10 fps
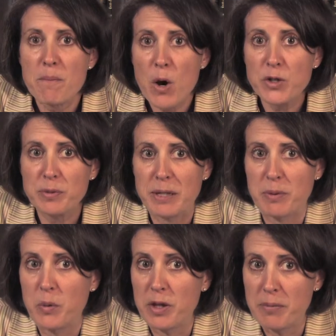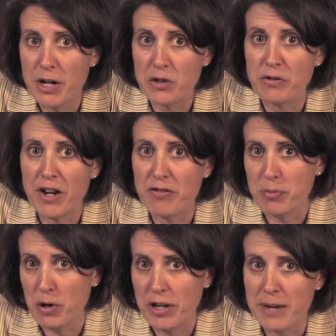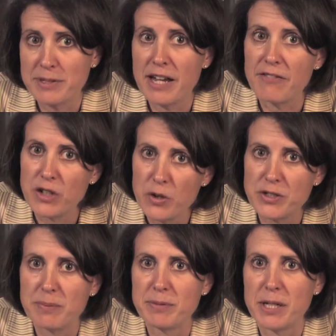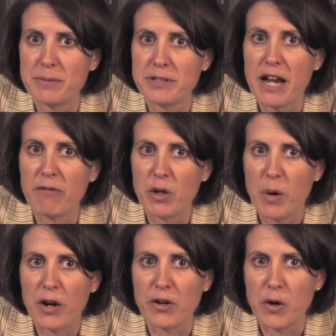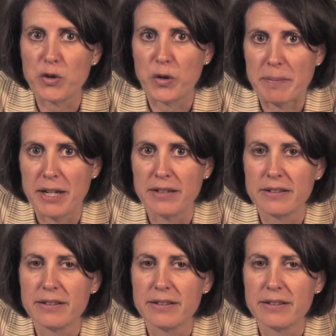Most people with mitral valve prolapse have no symptoms and require no treatment.